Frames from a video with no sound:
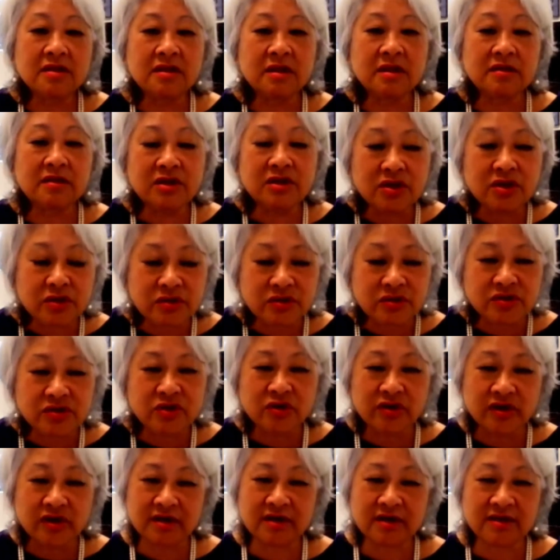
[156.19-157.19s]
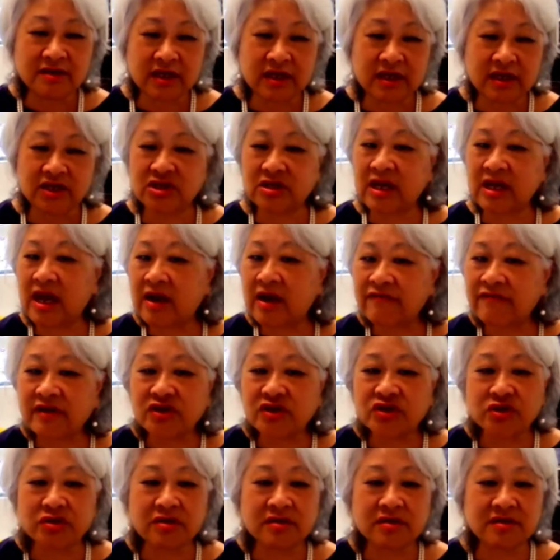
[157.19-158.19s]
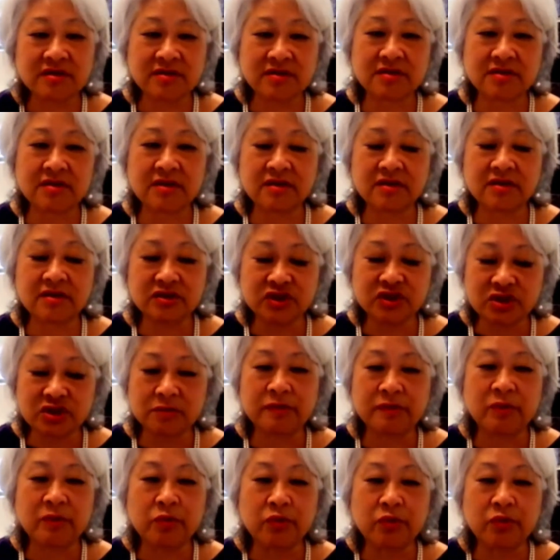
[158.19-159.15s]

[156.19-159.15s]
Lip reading: The news organization, every journalist should be